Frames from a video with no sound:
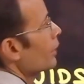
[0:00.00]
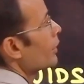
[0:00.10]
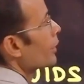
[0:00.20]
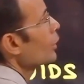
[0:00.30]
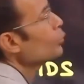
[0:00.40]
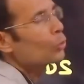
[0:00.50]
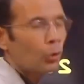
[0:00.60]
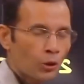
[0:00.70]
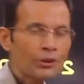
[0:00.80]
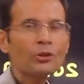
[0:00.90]

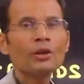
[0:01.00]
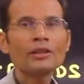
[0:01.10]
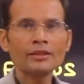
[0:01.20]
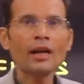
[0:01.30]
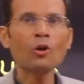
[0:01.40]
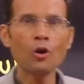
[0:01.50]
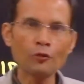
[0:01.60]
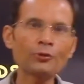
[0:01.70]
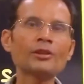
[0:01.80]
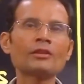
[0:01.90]
Glucocorticoids
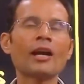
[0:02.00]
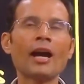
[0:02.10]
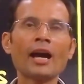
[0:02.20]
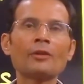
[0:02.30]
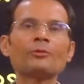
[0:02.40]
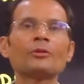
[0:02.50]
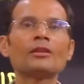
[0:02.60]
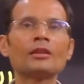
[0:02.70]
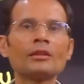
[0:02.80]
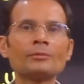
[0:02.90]
often have
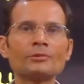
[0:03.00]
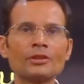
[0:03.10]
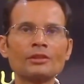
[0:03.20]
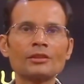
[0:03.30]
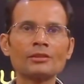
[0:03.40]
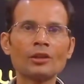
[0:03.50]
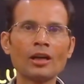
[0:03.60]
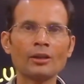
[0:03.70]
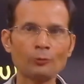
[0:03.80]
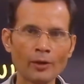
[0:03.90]
a certain
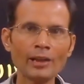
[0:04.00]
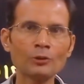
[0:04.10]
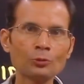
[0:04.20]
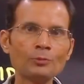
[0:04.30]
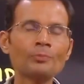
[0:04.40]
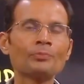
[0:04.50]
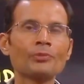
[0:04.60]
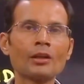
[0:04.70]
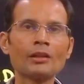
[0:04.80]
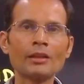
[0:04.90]
value
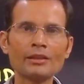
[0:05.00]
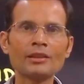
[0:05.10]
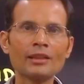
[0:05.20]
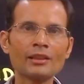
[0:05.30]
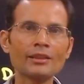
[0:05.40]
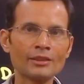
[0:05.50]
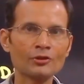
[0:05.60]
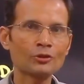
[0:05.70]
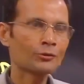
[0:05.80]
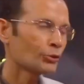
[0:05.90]
in the
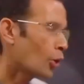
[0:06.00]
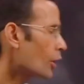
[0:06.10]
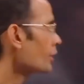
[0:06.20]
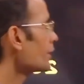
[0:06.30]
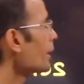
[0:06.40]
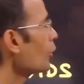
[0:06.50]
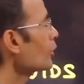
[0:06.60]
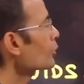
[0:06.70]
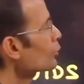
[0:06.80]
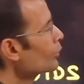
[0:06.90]
conditions of shock. They
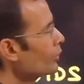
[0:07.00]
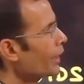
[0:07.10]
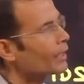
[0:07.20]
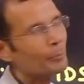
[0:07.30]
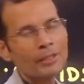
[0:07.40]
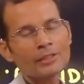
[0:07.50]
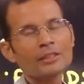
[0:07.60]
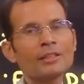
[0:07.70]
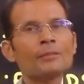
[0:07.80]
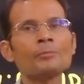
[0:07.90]
also help in
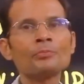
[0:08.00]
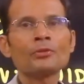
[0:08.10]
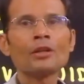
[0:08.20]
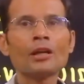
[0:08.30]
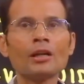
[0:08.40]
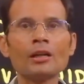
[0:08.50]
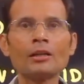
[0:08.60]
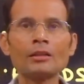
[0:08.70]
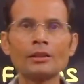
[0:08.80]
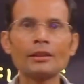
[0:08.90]
the